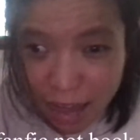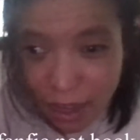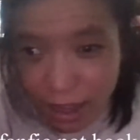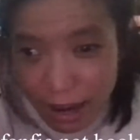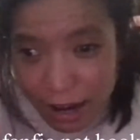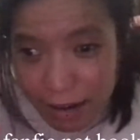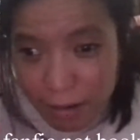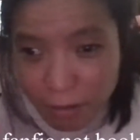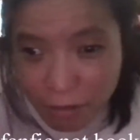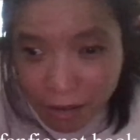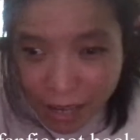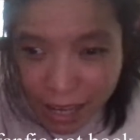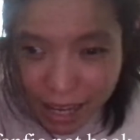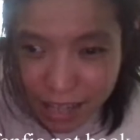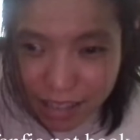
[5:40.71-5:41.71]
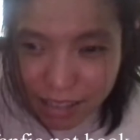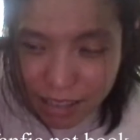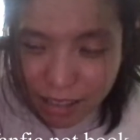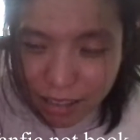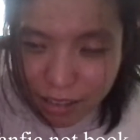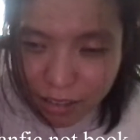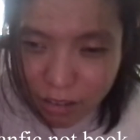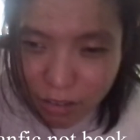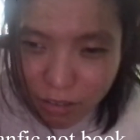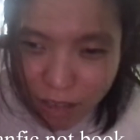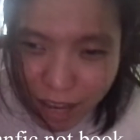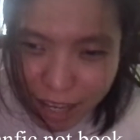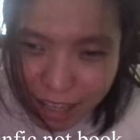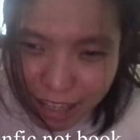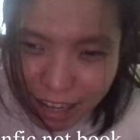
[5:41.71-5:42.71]
They don't kiss until
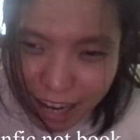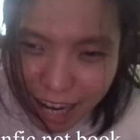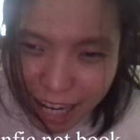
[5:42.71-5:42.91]
like the